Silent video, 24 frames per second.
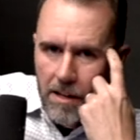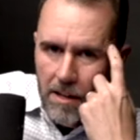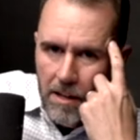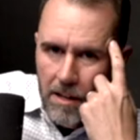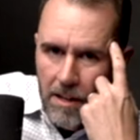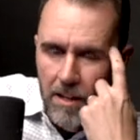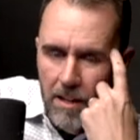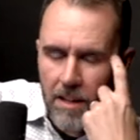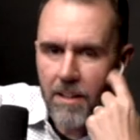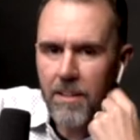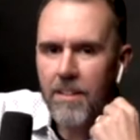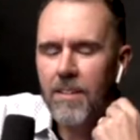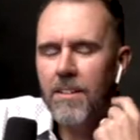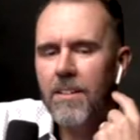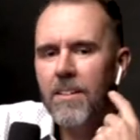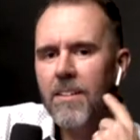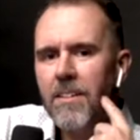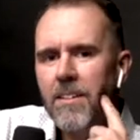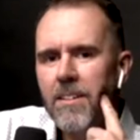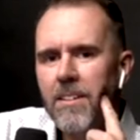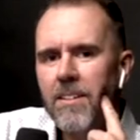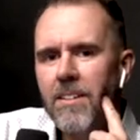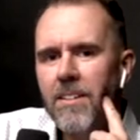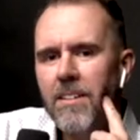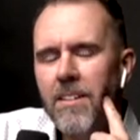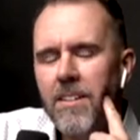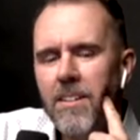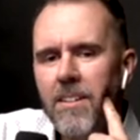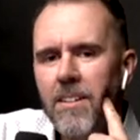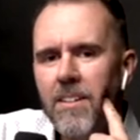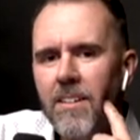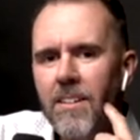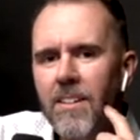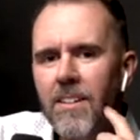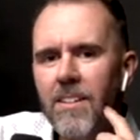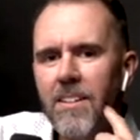
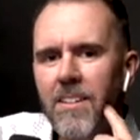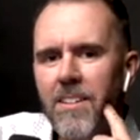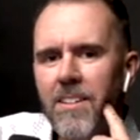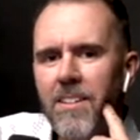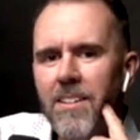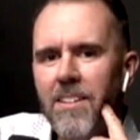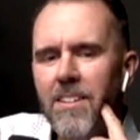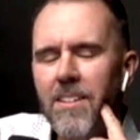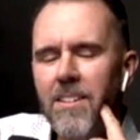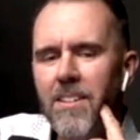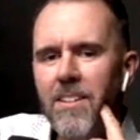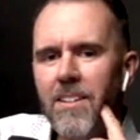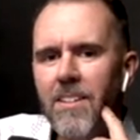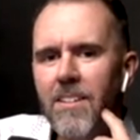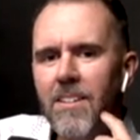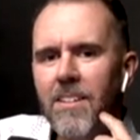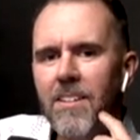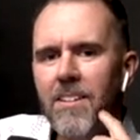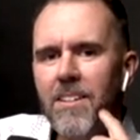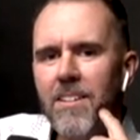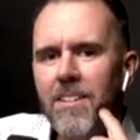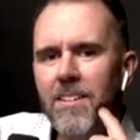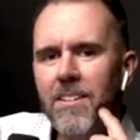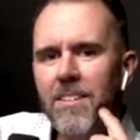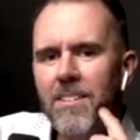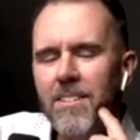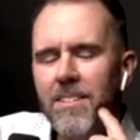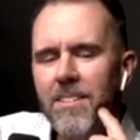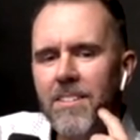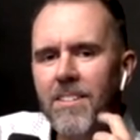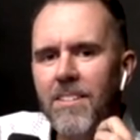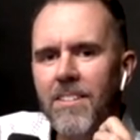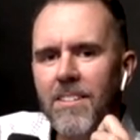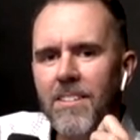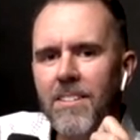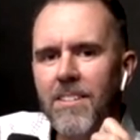
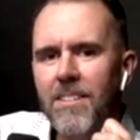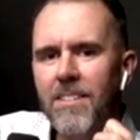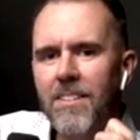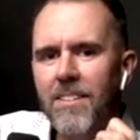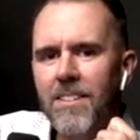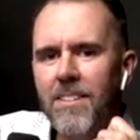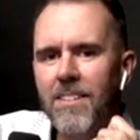(silent)